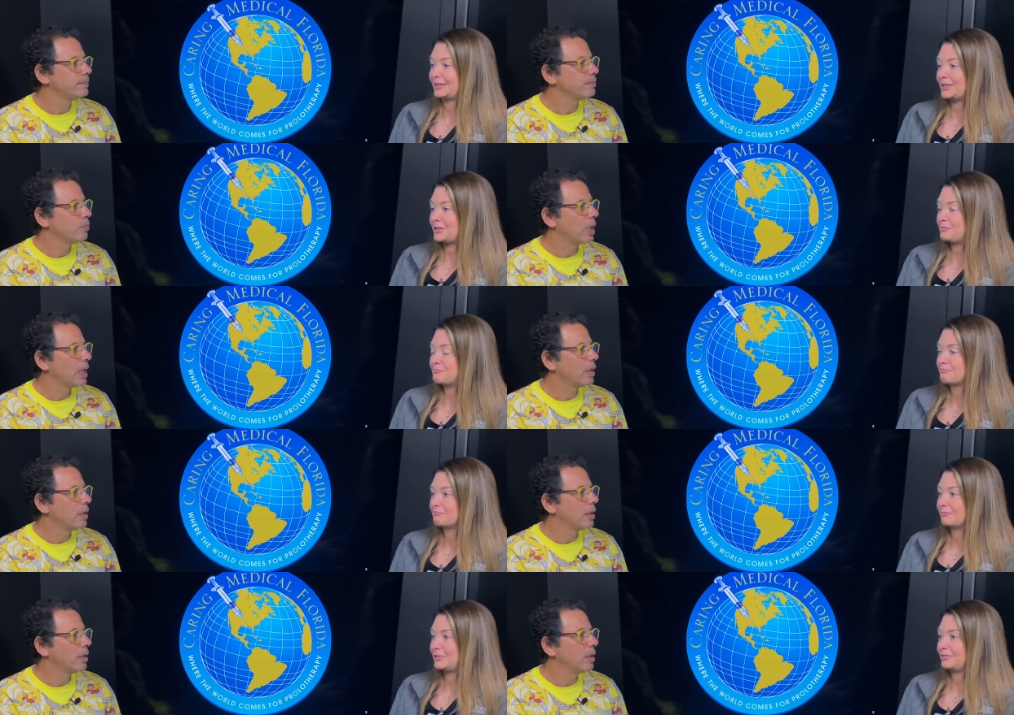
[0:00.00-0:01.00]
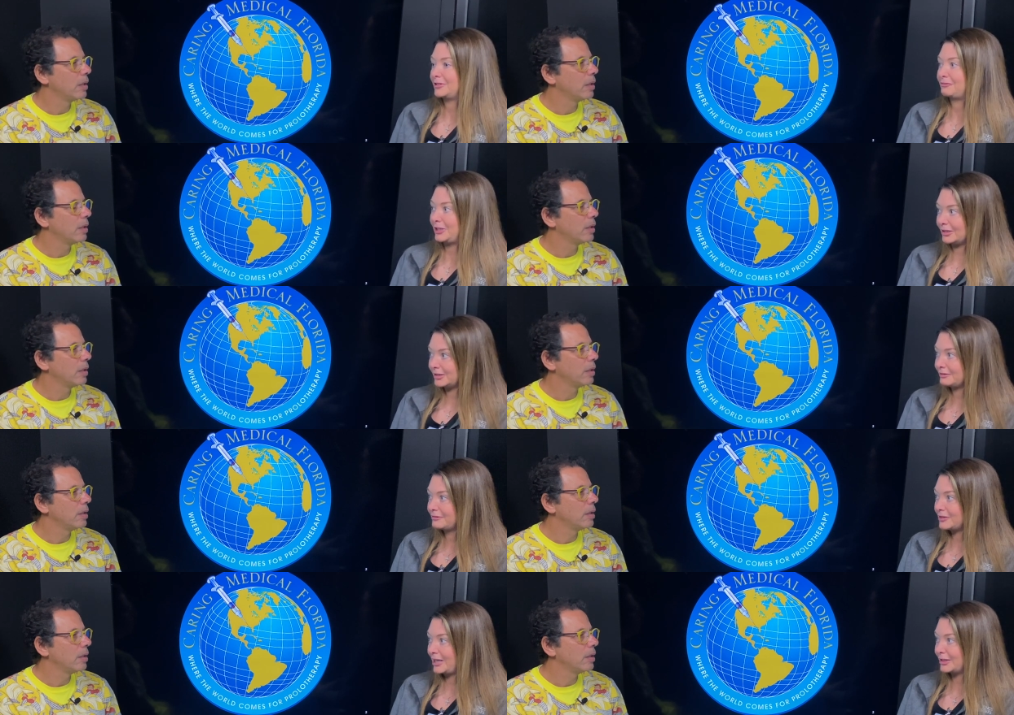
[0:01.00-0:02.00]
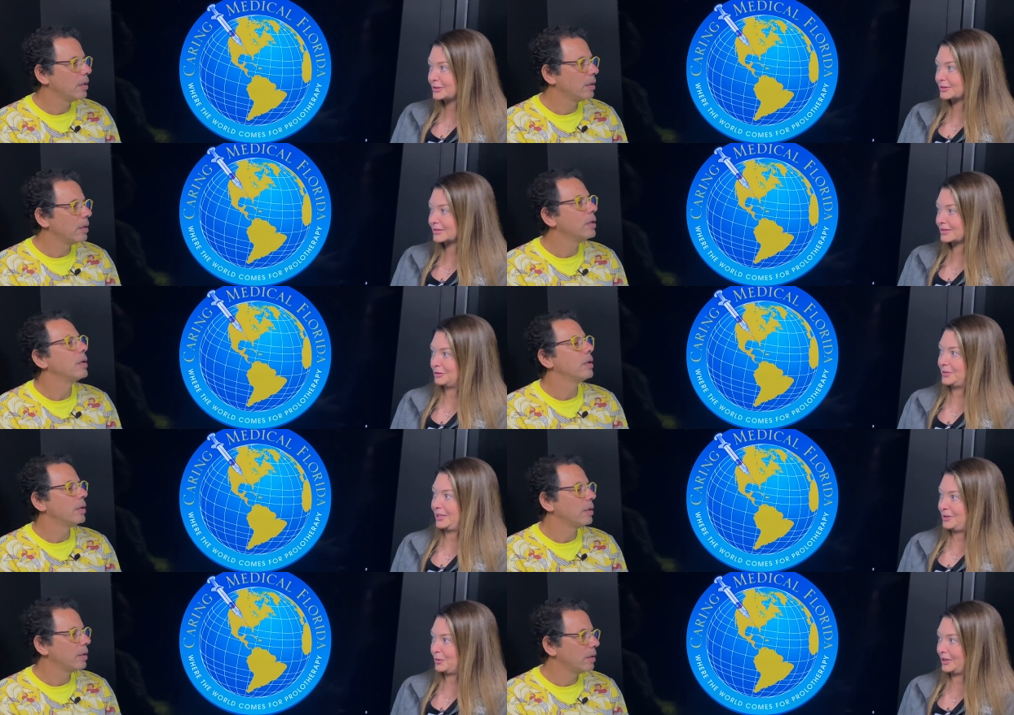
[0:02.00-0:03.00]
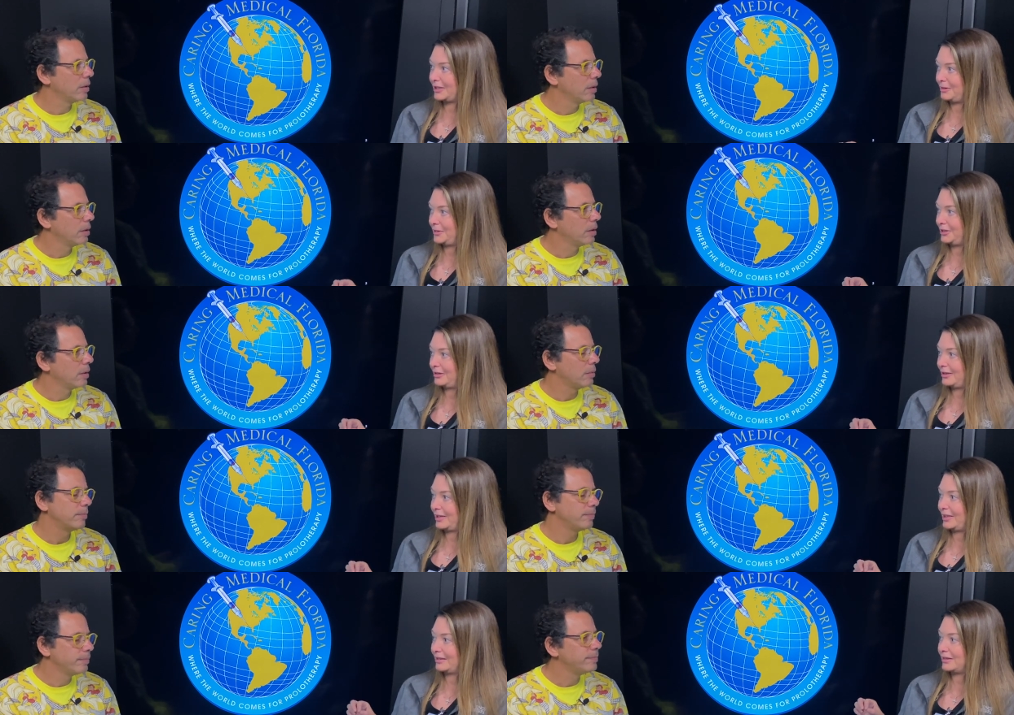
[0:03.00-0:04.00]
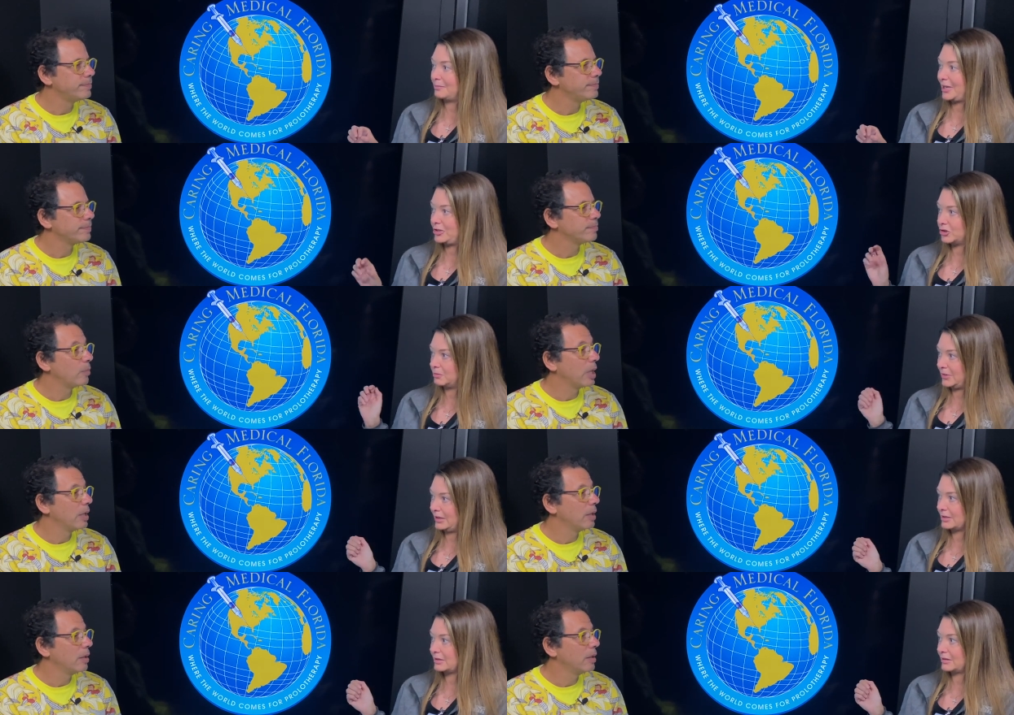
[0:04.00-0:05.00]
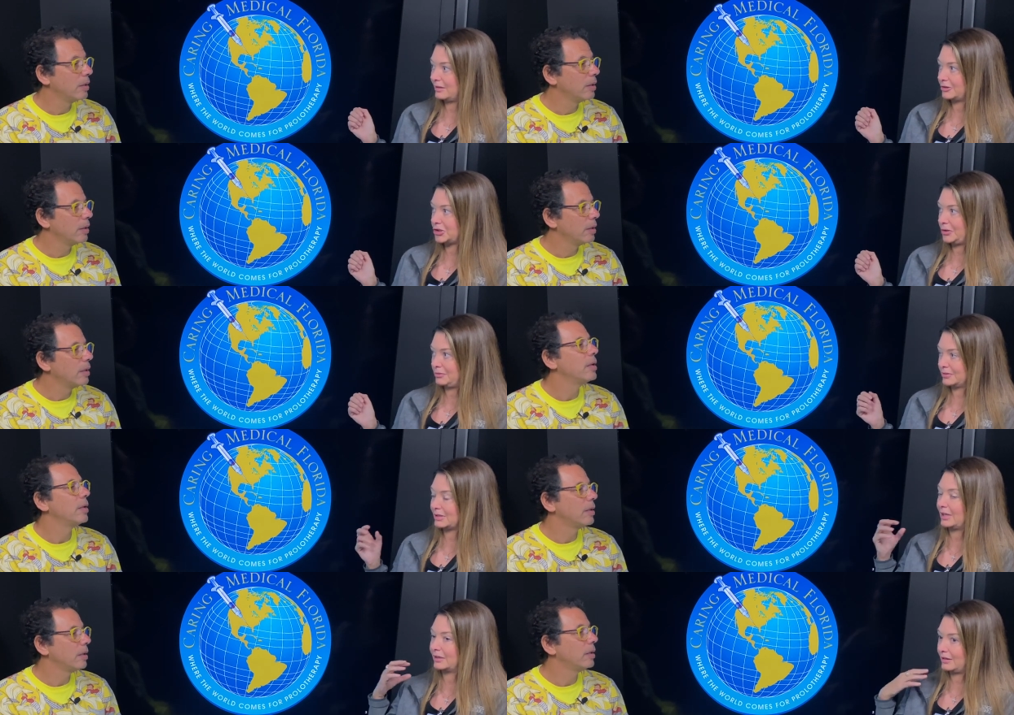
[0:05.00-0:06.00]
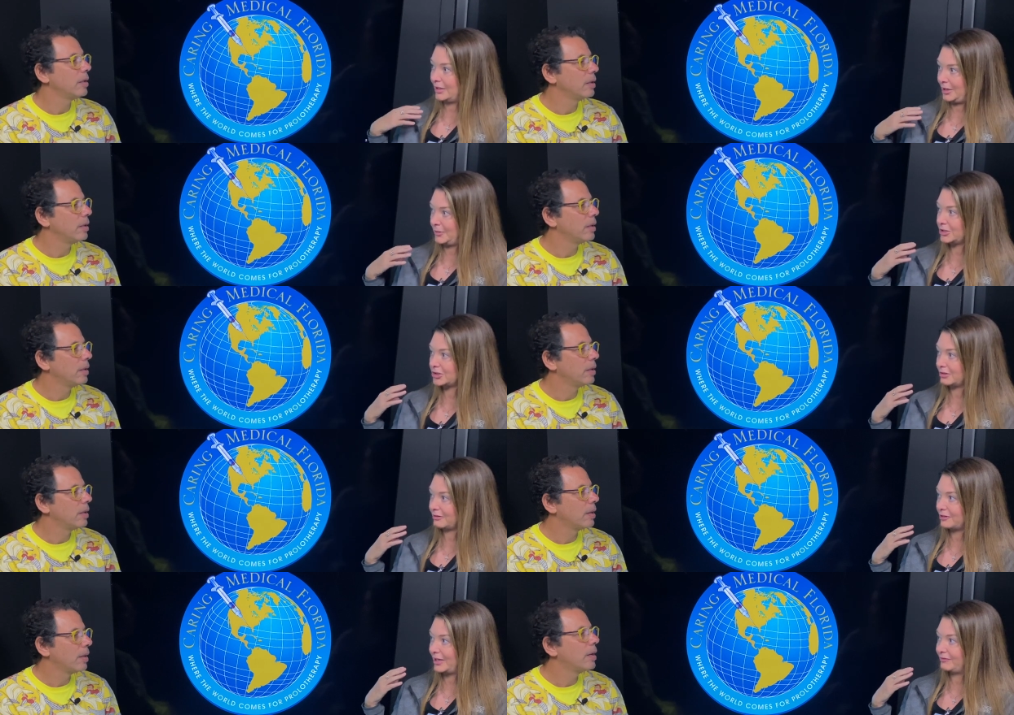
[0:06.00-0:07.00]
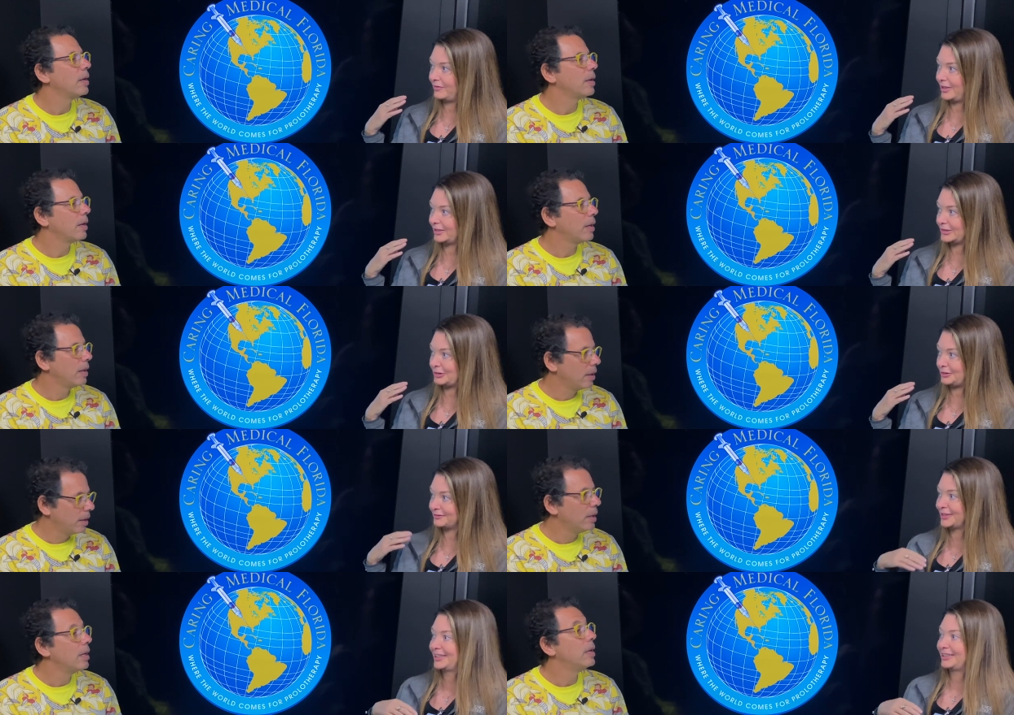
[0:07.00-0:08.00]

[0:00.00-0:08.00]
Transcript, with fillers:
Speaker 1: um, definitive answer. So being able to come here and get the measurements that shows like the damage to the right vagus nerve,